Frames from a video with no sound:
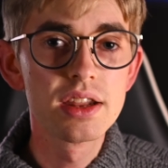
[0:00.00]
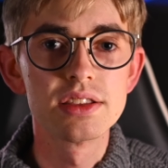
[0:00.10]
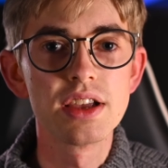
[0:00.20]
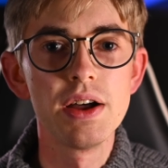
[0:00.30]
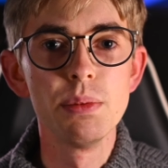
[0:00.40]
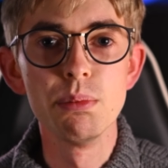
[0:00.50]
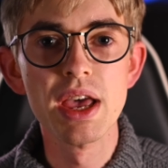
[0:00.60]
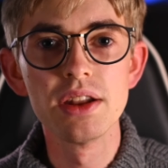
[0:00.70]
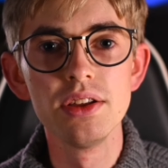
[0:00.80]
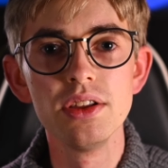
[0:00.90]
It's all
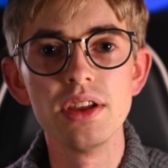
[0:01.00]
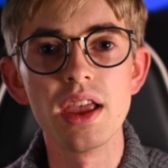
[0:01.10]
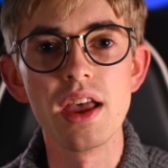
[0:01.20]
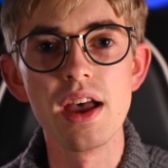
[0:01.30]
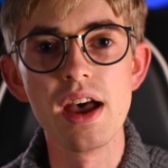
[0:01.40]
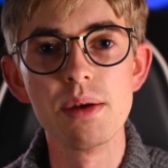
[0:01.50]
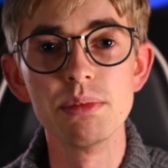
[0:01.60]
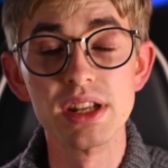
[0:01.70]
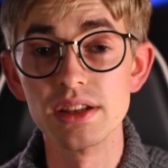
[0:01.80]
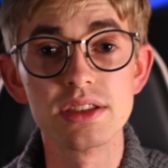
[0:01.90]
metal
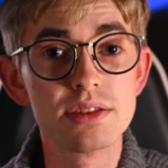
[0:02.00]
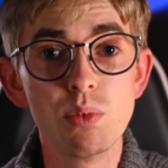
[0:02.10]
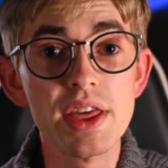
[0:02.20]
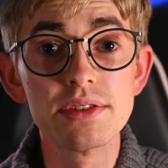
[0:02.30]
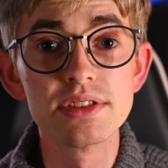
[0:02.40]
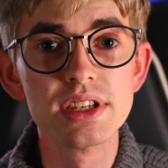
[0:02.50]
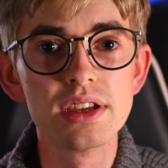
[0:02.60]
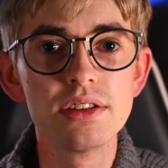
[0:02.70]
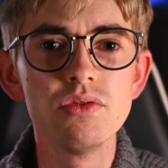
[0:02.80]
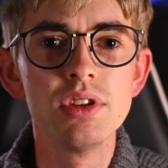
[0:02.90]
and it's weather
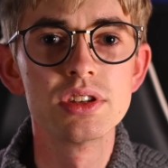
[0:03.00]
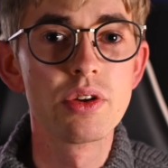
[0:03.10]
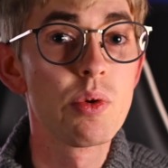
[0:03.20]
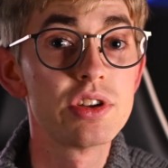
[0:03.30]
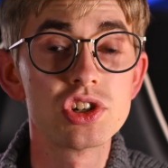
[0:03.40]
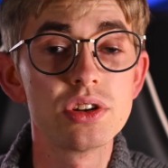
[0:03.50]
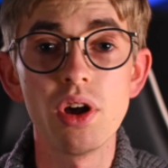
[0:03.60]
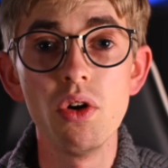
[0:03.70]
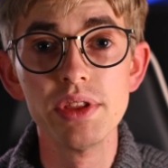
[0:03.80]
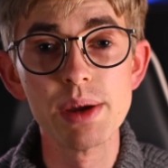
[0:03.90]
sealed, so it should
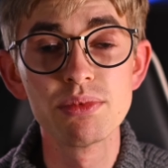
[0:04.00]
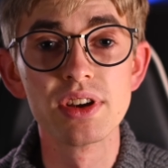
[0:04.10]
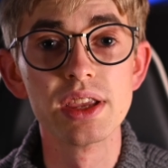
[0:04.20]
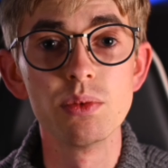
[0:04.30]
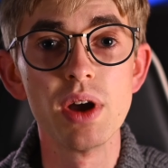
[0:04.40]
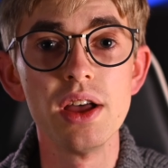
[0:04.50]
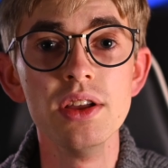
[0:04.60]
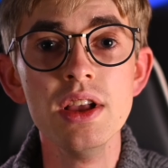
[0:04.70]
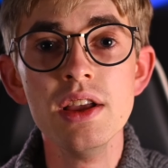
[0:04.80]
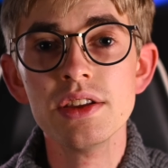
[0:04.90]
hold up really
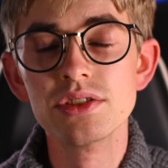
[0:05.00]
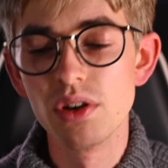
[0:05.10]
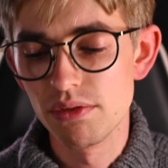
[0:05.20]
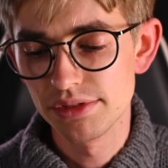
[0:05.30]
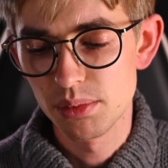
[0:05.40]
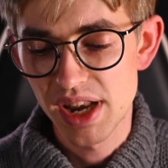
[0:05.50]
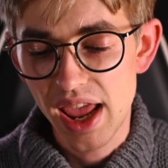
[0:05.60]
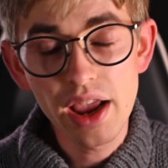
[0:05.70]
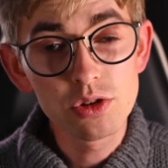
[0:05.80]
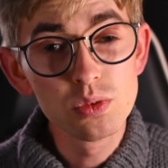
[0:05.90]
well. So from an
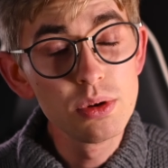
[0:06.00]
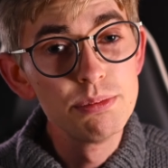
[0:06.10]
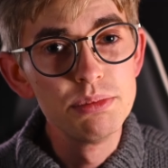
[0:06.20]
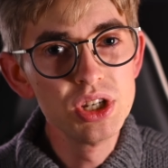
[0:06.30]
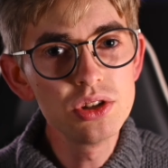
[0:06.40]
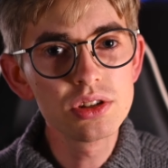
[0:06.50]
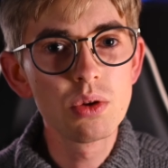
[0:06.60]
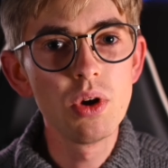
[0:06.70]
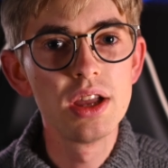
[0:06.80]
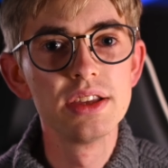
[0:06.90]
actual build
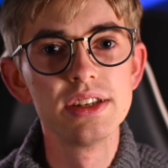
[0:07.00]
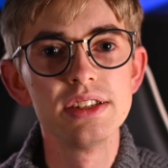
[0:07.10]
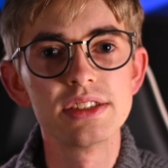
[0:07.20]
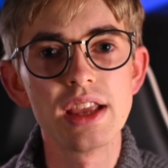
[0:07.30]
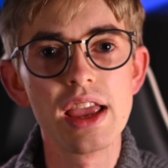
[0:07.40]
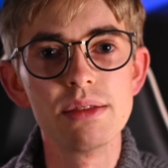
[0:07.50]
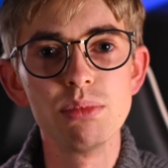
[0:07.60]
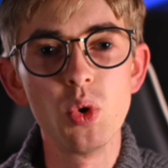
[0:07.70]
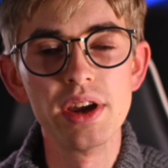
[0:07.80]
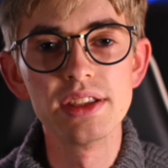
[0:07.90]
quality
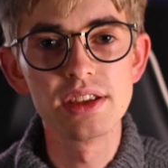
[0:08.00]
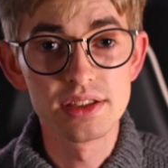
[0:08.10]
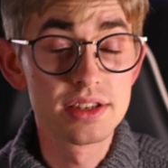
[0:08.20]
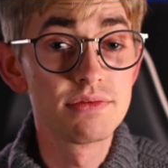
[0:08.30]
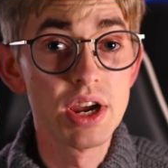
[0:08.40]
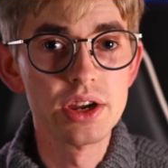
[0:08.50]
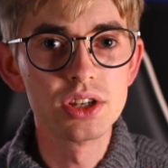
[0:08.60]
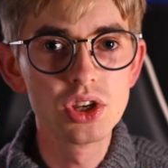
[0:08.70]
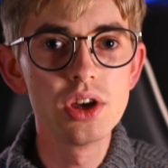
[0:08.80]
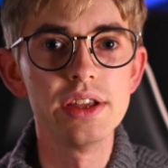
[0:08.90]
standpoint, it's very
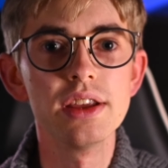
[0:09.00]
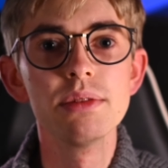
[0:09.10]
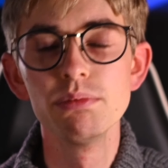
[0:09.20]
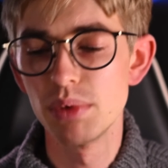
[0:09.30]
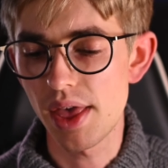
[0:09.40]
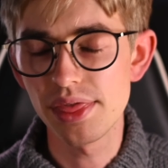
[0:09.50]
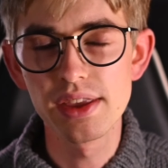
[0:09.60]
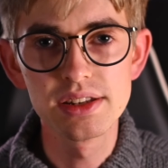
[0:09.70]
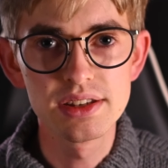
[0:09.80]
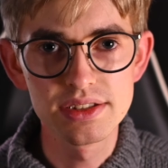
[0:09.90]
good. But
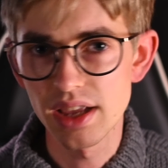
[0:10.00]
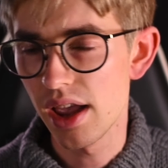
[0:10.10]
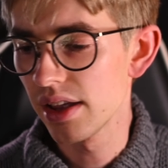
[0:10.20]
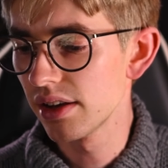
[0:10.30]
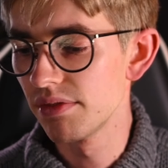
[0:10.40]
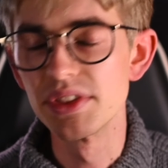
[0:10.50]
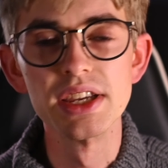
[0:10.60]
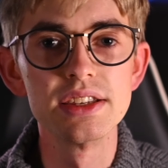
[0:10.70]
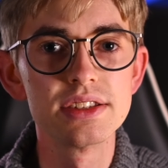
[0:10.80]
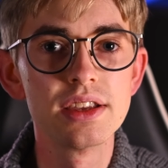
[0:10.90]
the design of
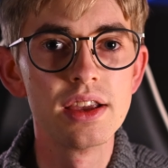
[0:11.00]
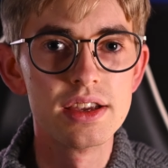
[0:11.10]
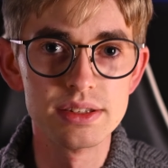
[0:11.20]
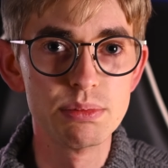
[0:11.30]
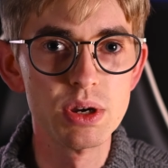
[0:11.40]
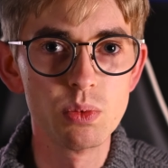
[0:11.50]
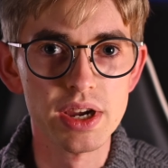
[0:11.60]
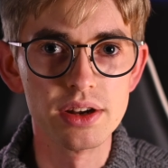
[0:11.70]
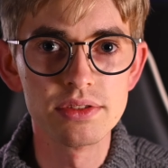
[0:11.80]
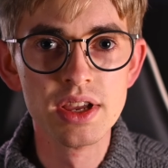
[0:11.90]
this is a bit
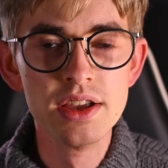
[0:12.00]
weird.